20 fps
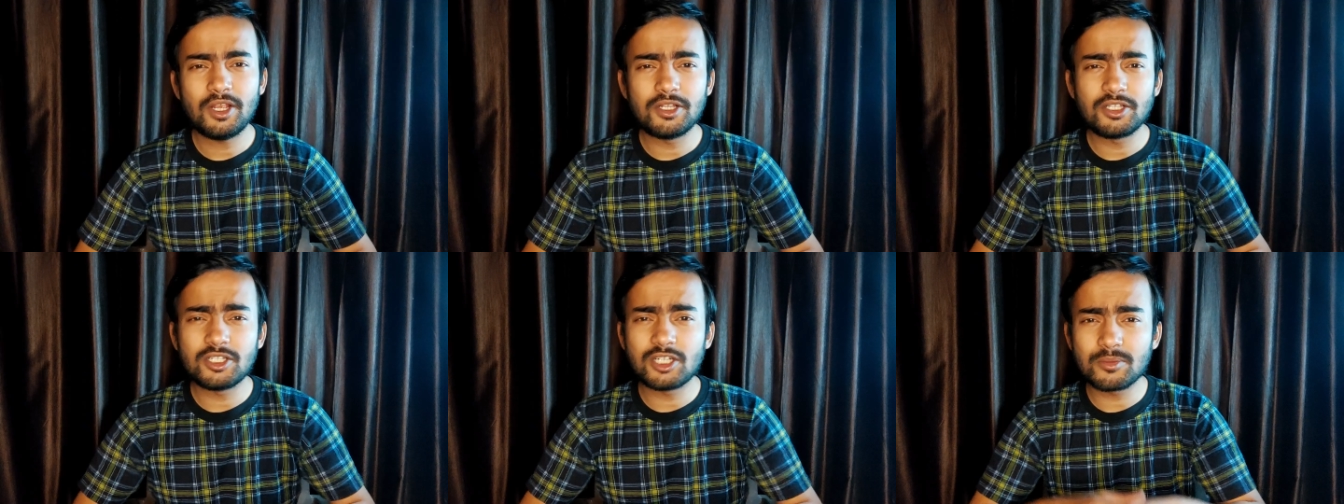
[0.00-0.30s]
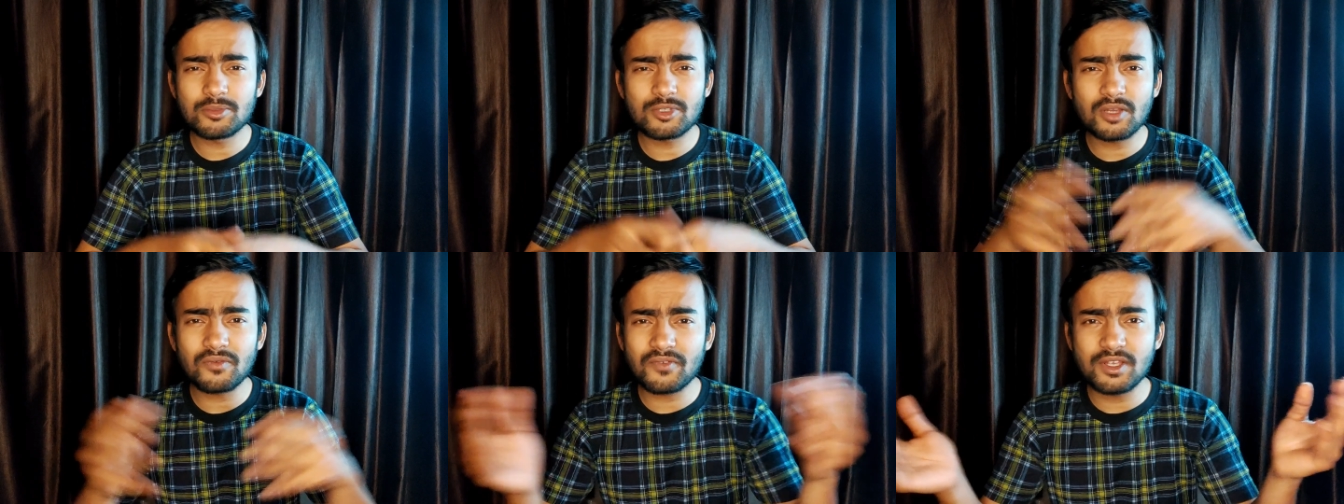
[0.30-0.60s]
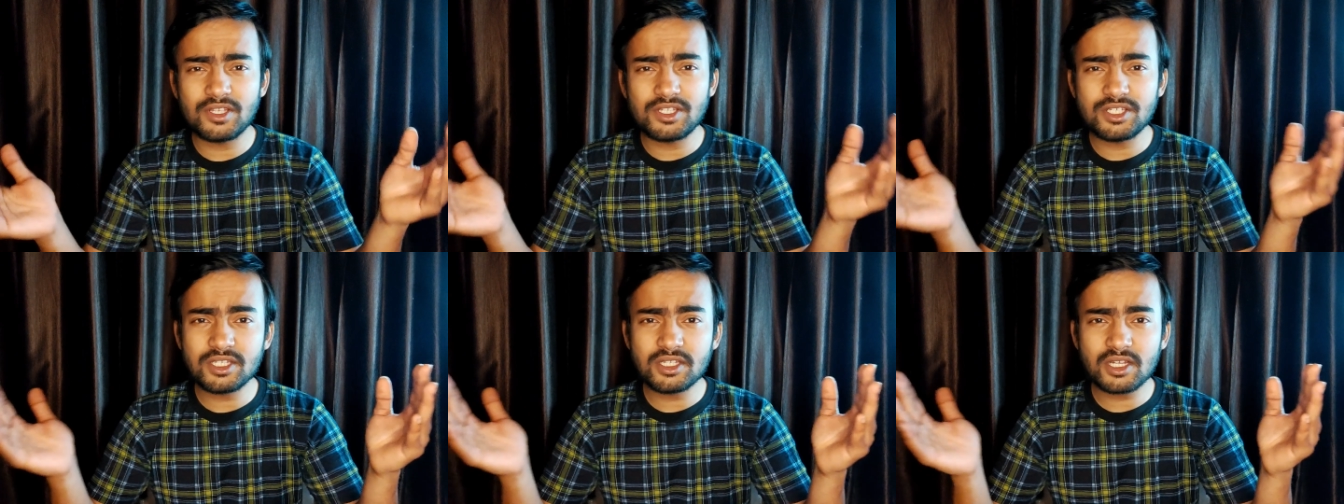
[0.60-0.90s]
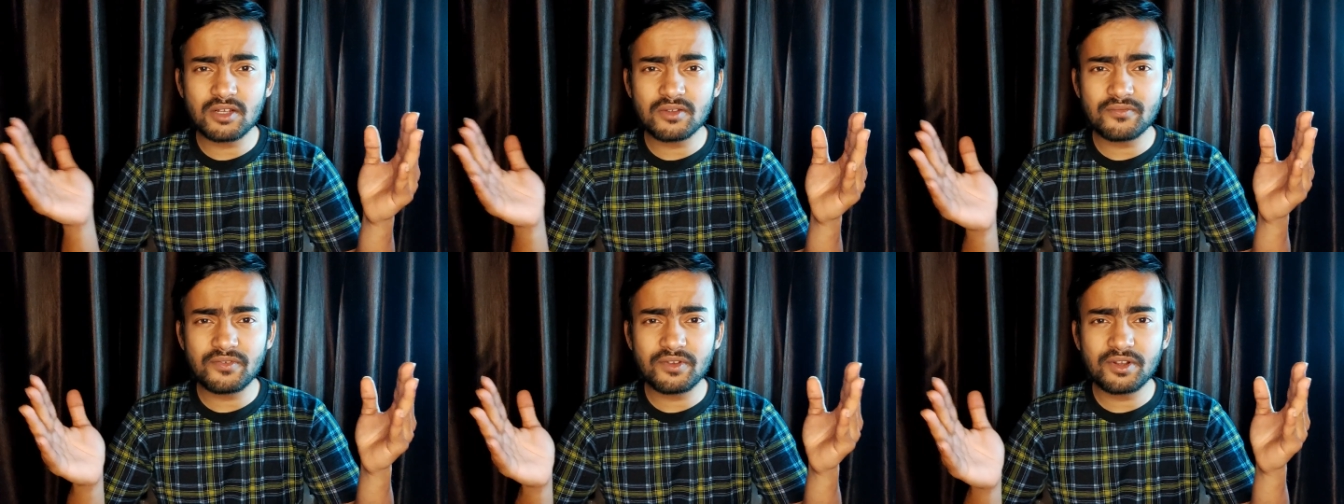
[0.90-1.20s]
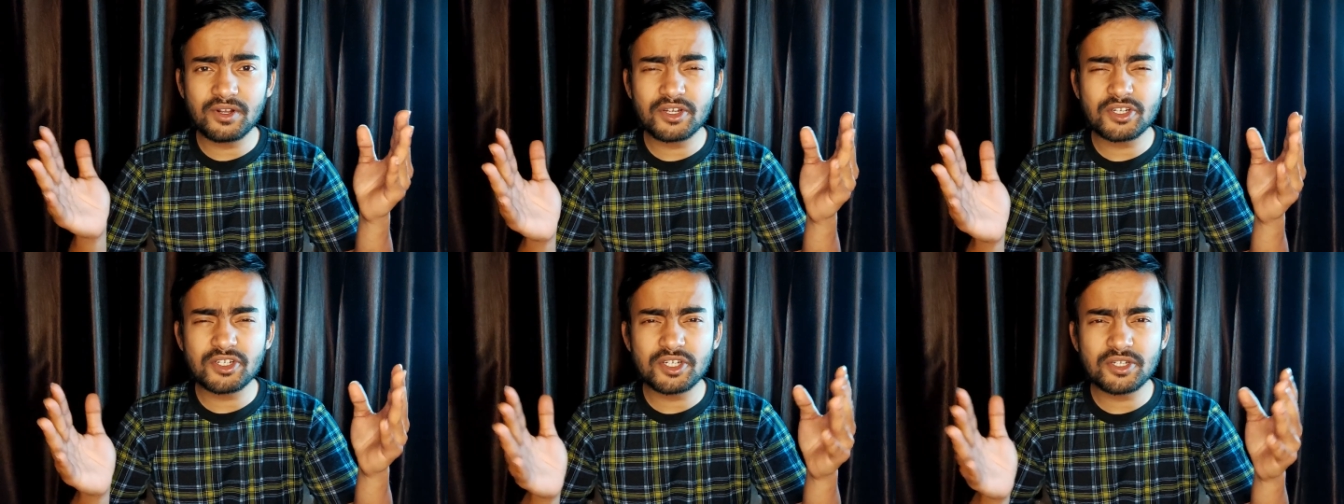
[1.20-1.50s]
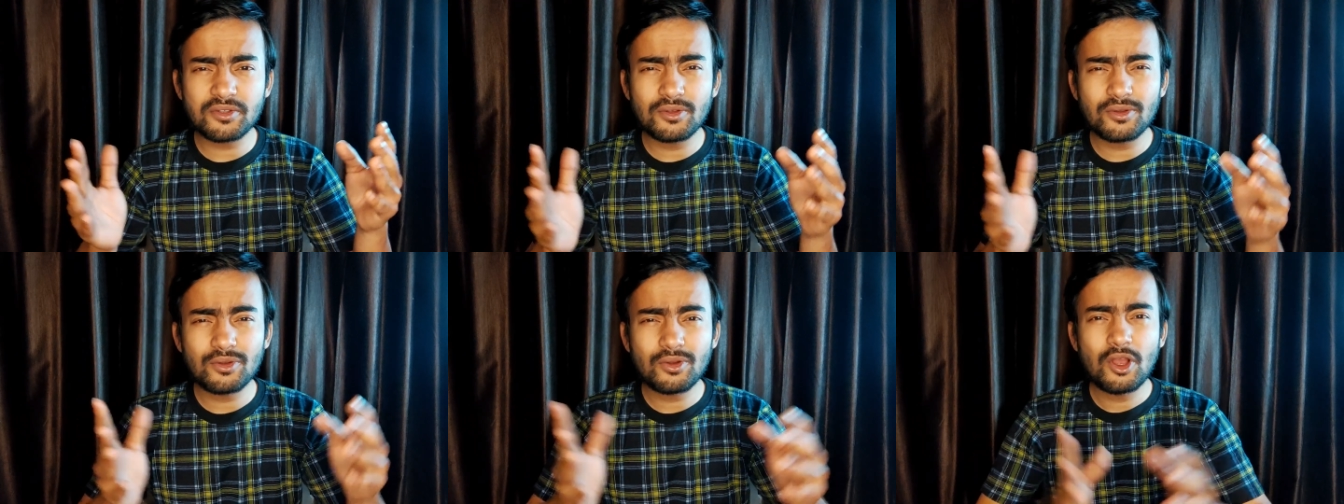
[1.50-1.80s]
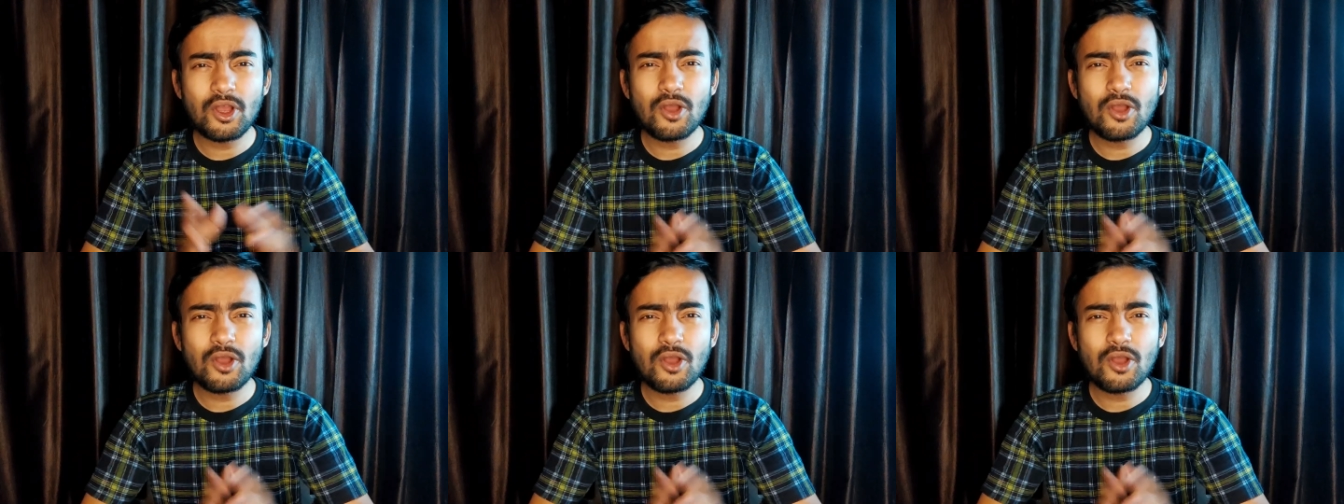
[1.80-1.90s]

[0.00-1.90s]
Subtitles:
In terms of engine configuration,